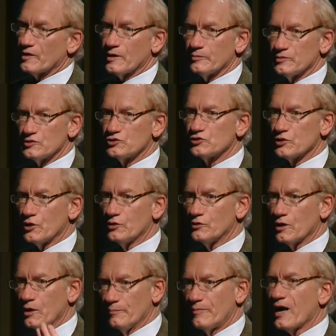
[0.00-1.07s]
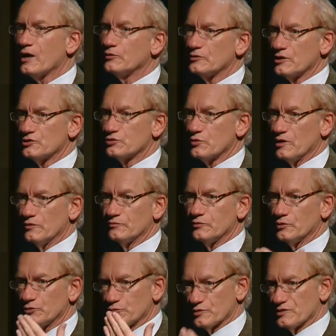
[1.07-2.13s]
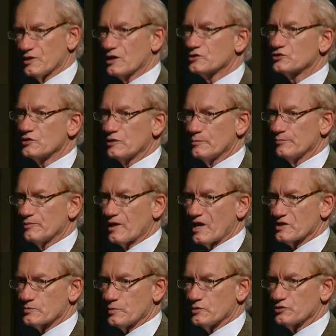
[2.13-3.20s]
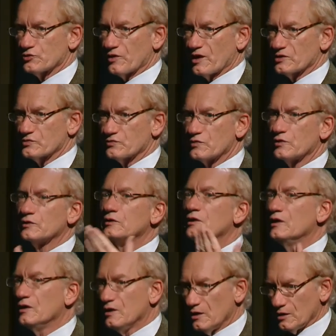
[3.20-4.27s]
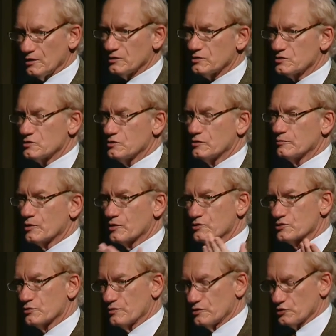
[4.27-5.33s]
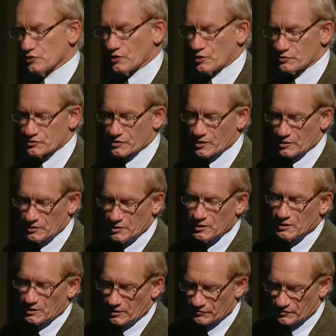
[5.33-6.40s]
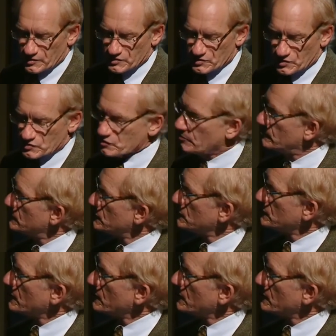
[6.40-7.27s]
we were able to show about a 12-fold reduction in plasmid transfer into Pseudomonas aeruginosa if this system is